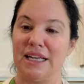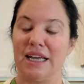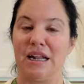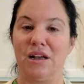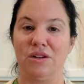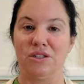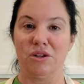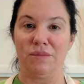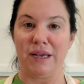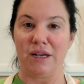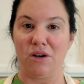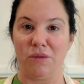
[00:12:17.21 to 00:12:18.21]
And I also
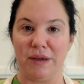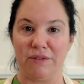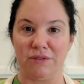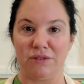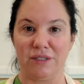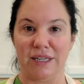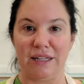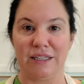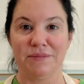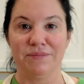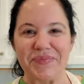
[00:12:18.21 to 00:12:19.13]
make a homemade fruit salad.